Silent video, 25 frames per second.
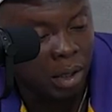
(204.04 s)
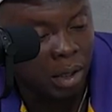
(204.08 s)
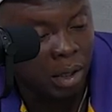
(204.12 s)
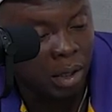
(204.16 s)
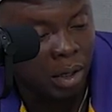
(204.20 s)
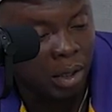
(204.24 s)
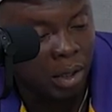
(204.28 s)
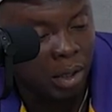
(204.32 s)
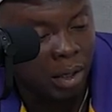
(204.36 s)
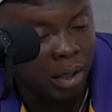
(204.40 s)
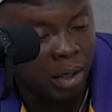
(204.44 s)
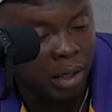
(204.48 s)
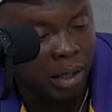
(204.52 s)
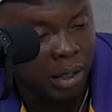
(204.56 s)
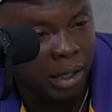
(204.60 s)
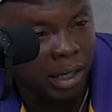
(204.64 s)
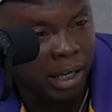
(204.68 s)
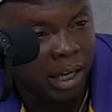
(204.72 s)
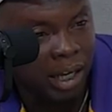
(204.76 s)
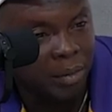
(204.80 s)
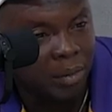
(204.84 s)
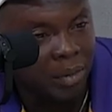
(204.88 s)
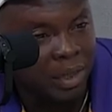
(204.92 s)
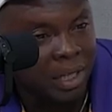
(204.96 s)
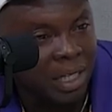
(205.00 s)
the coming
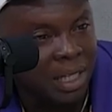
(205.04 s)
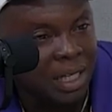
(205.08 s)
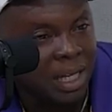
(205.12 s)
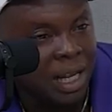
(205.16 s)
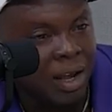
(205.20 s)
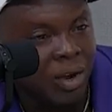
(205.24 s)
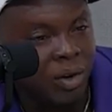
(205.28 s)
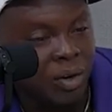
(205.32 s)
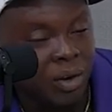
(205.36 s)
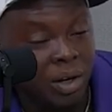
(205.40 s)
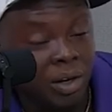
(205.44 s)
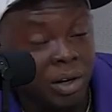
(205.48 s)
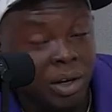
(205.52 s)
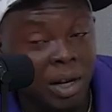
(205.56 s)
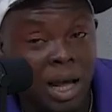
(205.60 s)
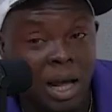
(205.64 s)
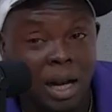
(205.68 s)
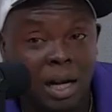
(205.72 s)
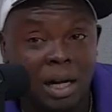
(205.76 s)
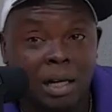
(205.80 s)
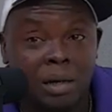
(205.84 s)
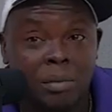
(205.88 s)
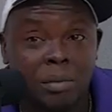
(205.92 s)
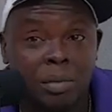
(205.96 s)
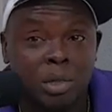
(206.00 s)
sound, a lot of them
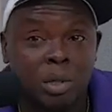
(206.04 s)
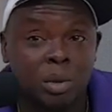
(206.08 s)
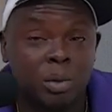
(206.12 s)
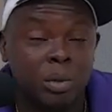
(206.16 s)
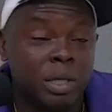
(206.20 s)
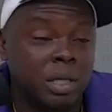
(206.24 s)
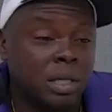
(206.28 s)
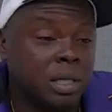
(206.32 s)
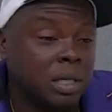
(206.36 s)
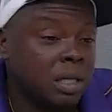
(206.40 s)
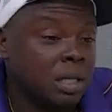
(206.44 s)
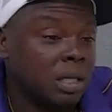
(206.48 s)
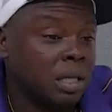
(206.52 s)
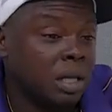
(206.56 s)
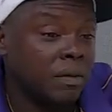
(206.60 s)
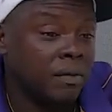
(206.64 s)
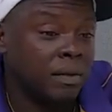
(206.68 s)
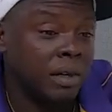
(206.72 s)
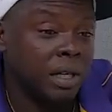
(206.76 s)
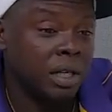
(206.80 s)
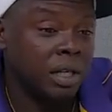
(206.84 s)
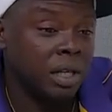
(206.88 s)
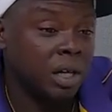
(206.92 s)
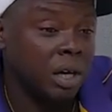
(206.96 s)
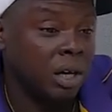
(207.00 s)
twists and stuff that y'all
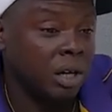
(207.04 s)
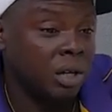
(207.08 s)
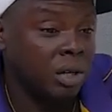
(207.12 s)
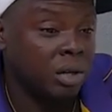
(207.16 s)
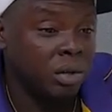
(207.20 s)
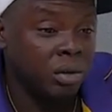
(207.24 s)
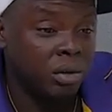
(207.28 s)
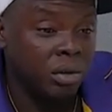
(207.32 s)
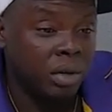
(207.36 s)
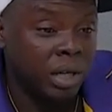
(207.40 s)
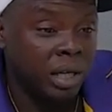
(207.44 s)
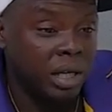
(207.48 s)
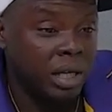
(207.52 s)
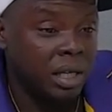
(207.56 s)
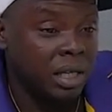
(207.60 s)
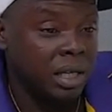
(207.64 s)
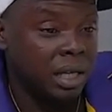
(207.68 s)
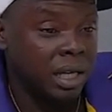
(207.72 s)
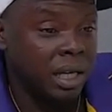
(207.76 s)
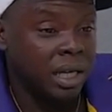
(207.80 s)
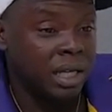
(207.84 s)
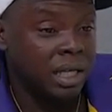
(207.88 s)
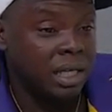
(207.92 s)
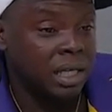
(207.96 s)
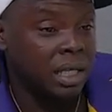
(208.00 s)
are doing. It's
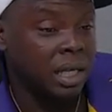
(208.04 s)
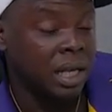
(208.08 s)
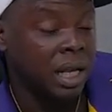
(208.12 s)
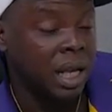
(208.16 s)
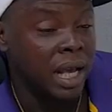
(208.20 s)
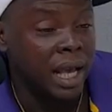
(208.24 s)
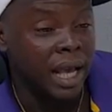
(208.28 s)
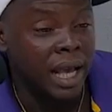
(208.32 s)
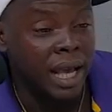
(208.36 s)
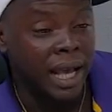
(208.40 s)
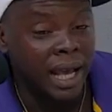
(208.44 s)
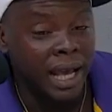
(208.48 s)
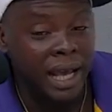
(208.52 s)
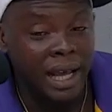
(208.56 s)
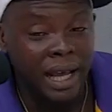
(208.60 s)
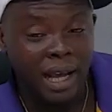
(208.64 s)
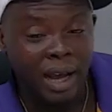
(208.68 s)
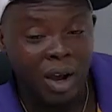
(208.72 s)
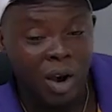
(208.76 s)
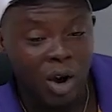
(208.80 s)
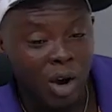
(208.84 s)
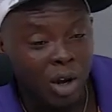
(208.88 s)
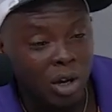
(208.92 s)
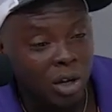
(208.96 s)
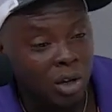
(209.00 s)
and all
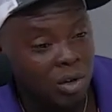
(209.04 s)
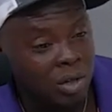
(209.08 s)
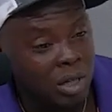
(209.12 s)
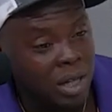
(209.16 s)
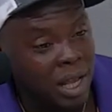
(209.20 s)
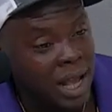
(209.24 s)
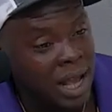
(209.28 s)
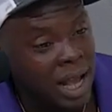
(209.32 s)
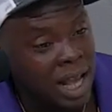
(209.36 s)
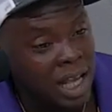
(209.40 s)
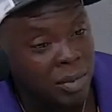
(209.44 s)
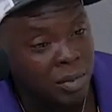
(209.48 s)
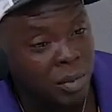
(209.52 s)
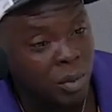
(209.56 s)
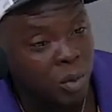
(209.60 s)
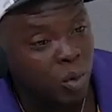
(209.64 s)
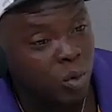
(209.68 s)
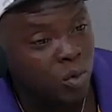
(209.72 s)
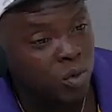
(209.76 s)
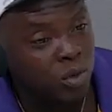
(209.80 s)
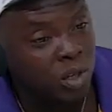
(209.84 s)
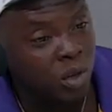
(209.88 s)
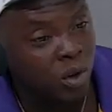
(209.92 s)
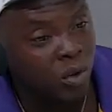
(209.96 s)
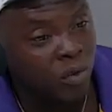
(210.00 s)
those guys move so
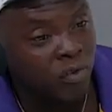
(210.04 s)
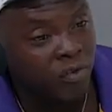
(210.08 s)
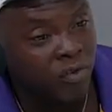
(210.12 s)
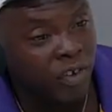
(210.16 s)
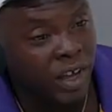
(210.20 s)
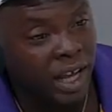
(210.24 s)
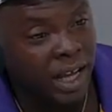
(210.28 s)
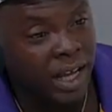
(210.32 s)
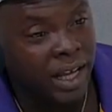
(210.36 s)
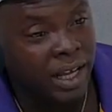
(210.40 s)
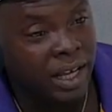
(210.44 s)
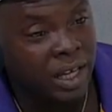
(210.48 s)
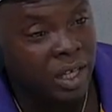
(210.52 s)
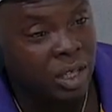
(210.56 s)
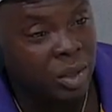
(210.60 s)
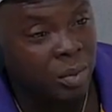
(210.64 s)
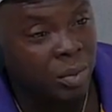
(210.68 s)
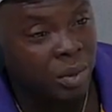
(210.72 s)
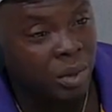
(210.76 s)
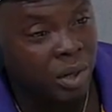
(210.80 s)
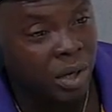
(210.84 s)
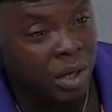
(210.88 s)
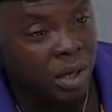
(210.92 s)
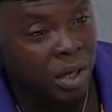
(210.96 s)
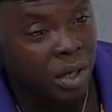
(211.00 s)
fast, bro.
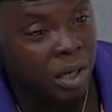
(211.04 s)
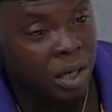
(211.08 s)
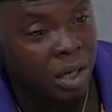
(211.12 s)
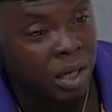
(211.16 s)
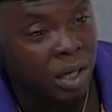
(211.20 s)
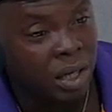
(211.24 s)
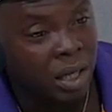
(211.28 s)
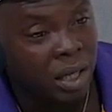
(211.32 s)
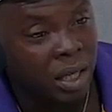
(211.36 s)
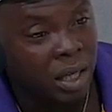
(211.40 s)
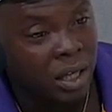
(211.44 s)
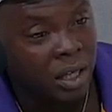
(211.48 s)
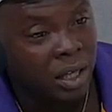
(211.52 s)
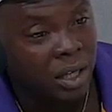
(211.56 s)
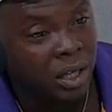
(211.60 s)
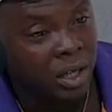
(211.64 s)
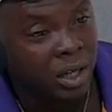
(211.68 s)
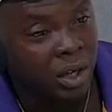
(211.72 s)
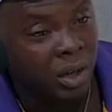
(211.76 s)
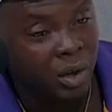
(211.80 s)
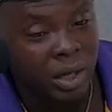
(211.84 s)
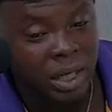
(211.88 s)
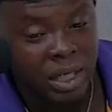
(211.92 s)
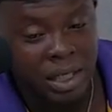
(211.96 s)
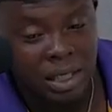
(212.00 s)
You know,
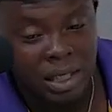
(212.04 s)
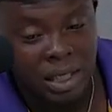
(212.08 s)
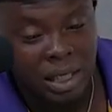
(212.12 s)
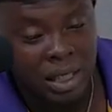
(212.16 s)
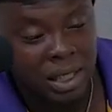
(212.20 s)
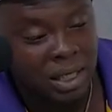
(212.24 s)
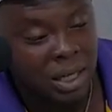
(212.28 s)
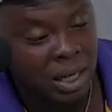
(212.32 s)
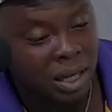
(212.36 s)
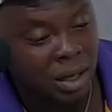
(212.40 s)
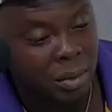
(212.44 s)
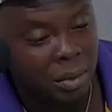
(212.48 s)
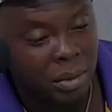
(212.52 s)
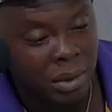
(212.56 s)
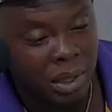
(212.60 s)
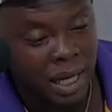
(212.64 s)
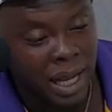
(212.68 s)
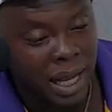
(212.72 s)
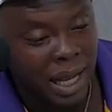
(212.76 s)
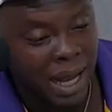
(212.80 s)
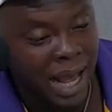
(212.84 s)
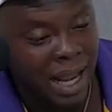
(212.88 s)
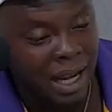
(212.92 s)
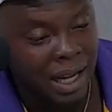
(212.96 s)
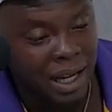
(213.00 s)
it's like, I
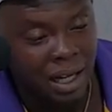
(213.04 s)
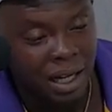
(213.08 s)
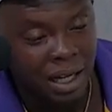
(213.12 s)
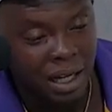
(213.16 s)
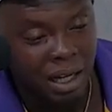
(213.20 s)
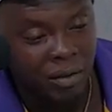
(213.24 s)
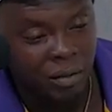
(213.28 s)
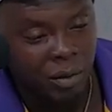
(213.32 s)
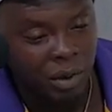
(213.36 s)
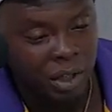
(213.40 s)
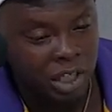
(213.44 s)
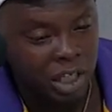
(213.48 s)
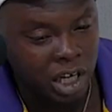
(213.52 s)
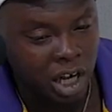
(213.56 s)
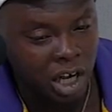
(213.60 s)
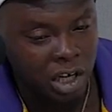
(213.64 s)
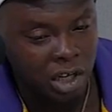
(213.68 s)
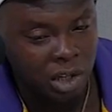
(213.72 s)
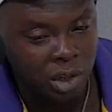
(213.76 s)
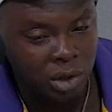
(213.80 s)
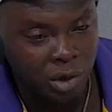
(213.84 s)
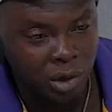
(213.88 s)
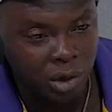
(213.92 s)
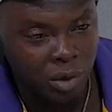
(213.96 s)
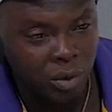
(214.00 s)
love what y'all doing
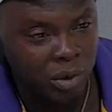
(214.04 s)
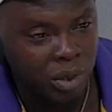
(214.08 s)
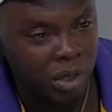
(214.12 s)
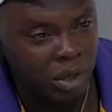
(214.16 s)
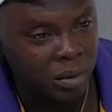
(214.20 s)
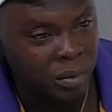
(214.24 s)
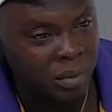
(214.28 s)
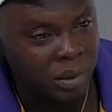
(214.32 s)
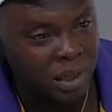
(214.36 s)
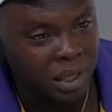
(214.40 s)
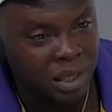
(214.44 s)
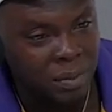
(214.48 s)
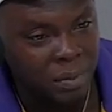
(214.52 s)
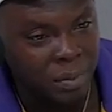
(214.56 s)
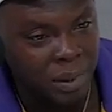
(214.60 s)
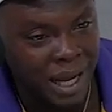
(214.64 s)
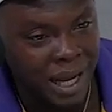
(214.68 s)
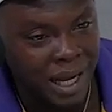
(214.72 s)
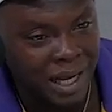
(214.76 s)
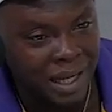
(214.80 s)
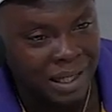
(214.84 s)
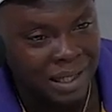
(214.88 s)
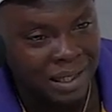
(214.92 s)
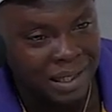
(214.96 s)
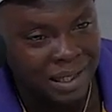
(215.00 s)
with the blitz packages.
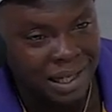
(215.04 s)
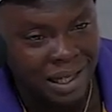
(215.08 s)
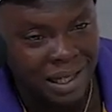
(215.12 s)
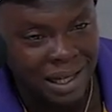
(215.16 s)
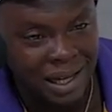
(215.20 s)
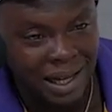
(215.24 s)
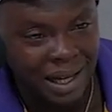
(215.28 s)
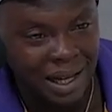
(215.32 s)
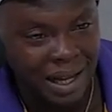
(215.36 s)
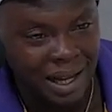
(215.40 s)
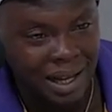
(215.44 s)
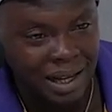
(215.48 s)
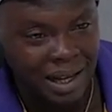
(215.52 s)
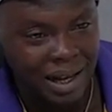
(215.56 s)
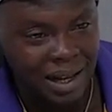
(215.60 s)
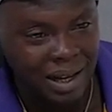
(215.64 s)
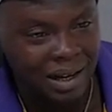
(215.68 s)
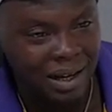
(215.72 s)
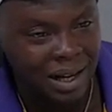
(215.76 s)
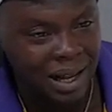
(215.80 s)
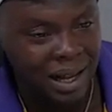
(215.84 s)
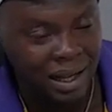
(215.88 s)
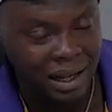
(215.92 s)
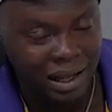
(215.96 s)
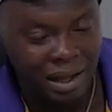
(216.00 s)
I like how y'all, like,
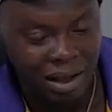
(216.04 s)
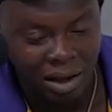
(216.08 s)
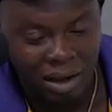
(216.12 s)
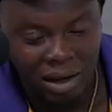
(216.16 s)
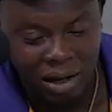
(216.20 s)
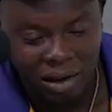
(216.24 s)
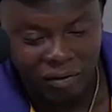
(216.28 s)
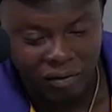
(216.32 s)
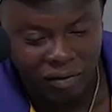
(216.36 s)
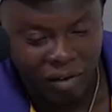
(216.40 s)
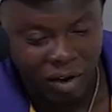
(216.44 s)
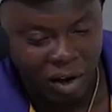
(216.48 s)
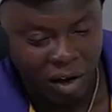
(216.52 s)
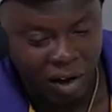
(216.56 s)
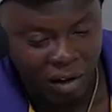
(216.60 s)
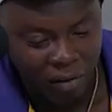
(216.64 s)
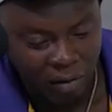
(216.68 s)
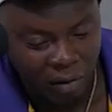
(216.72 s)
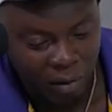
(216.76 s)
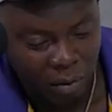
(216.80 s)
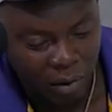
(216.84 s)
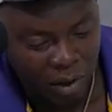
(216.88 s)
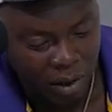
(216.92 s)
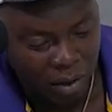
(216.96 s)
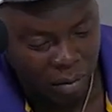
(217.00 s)
y'all evolving with the
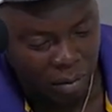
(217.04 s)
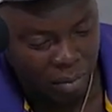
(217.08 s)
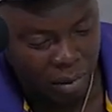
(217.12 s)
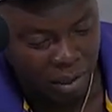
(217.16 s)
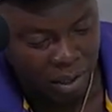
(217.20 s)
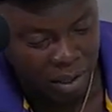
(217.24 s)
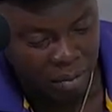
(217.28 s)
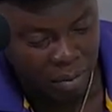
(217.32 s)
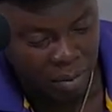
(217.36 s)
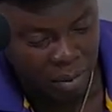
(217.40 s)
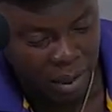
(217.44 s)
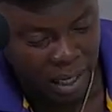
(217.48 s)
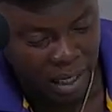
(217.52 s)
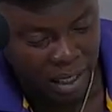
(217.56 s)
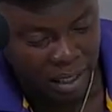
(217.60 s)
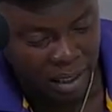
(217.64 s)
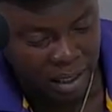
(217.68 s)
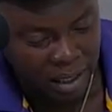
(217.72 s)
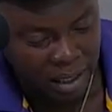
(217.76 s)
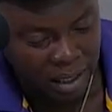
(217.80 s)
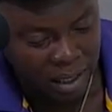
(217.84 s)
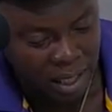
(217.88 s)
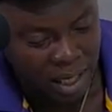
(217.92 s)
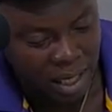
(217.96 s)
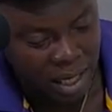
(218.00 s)
blitz packages.
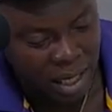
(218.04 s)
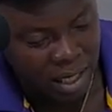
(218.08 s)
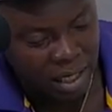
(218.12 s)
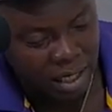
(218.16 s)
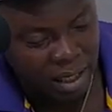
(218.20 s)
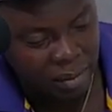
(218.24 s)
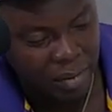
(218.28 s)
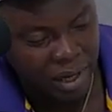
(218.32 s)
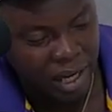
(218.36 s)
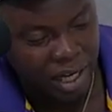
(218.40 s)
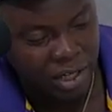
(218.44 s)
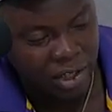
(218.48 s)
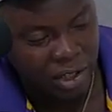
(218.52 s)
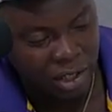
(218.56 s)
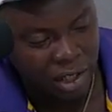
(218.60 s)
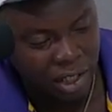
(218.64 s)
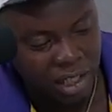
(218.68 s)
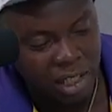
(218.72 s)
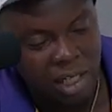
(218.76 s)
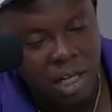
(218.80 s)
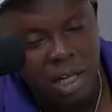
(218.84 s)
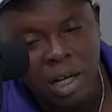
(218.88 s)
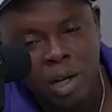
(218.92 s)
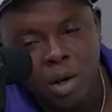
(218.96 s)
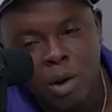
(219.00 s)
Let me ask you this.
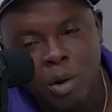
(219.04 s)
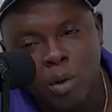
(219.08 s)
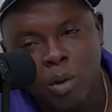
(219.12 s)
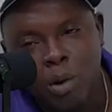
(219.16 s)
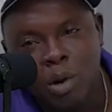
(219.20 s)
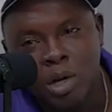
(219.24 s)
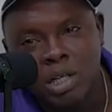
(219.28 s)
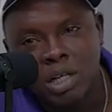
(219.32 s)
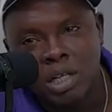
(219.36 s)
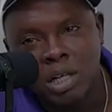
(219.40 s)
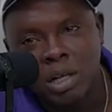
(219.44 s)
What's the